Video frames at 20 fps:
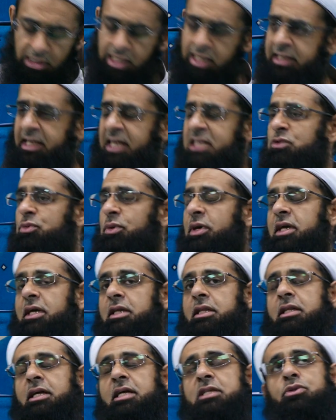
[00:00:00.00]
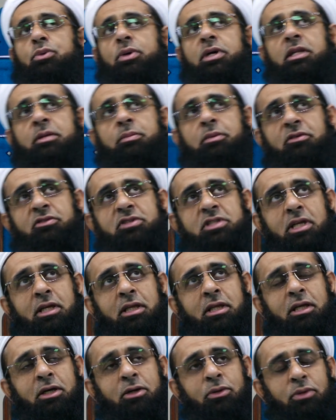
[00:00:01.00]
That's why, that's why the Prophet
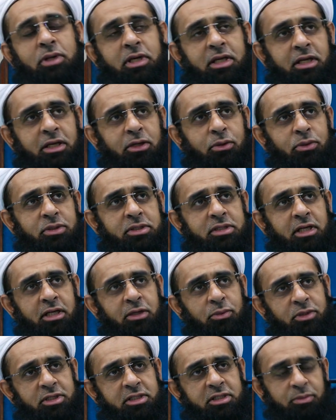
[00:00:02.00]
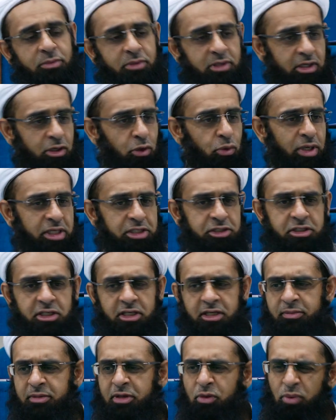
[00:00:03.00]
sallallahu alaihi wasallam, when somebody
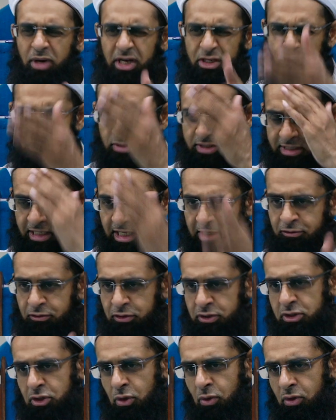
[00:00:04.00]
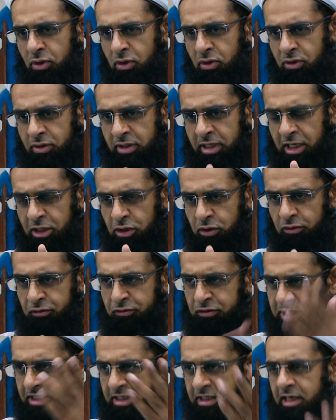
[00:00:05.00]
questioned him that why do you stand for so long that your
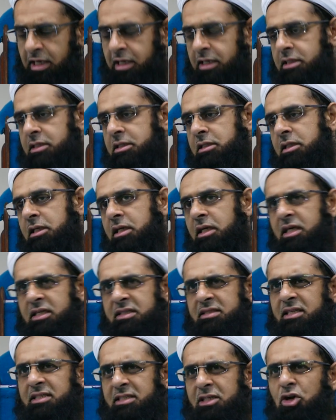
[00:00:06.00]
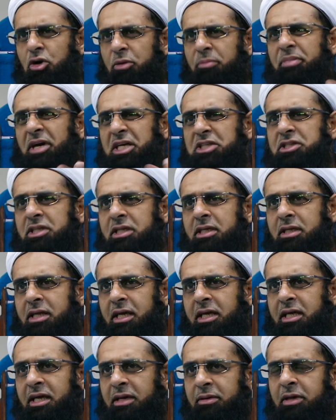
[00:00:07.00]
feet get because that's a compassionate
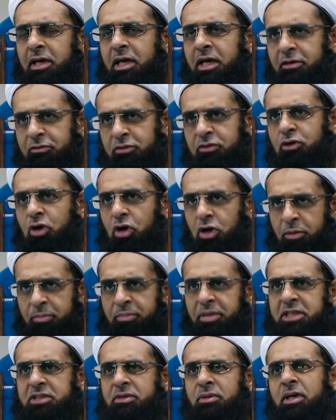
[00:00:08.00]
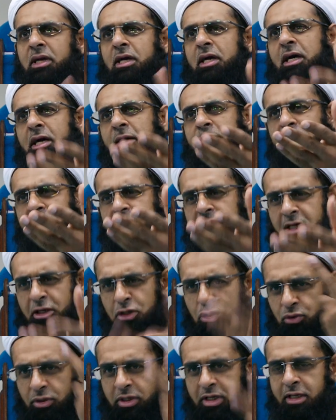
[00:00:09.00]
like uh, if you've got compassion like ah bidna
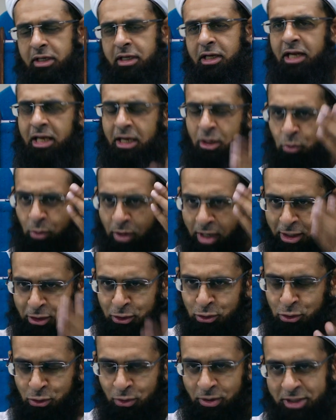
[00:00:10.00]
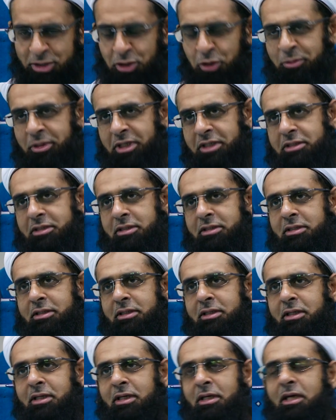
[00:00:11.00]
kyu like why are you doing so much
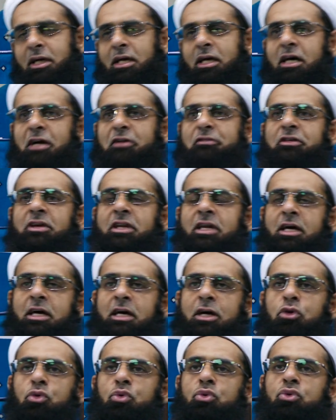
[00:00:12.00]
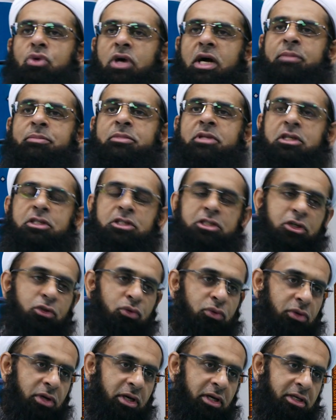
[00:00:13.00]
afala akunu abdan
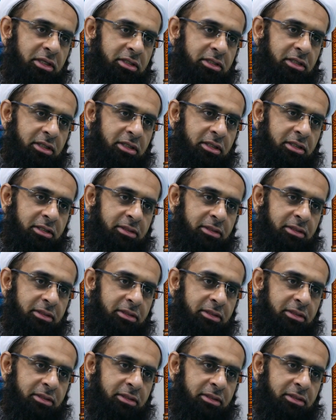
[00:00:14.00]
shakura he said